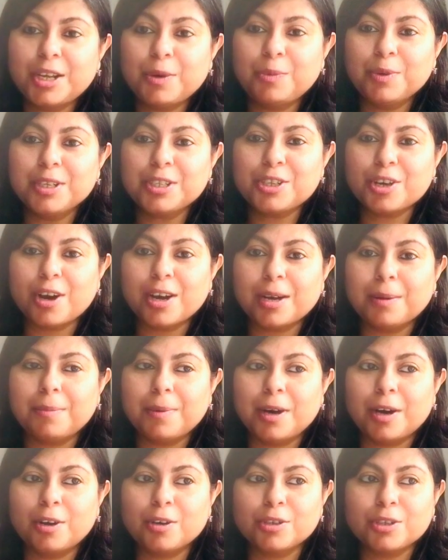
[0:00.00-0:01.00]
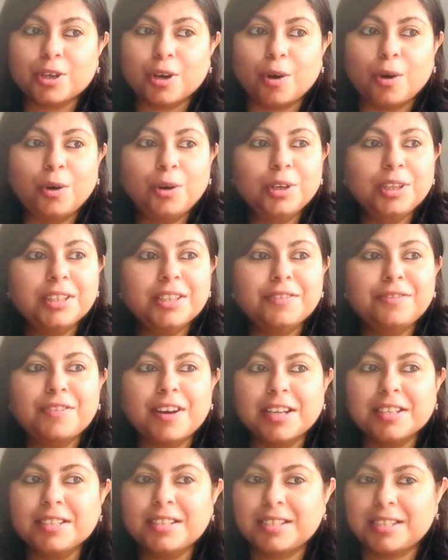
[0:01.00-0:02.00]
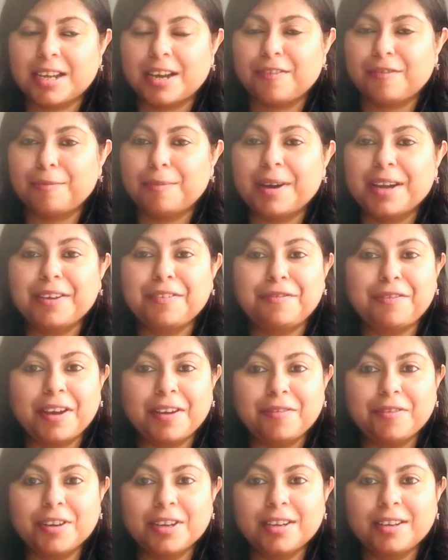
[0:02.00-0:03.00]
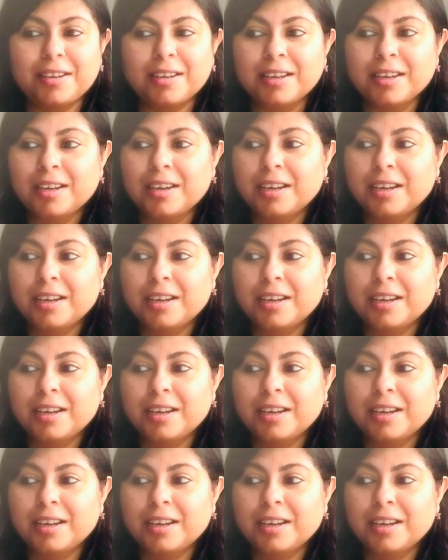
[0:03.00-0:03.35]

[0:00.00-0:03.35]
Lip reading: we'll talk about all the fun stuff, my favorite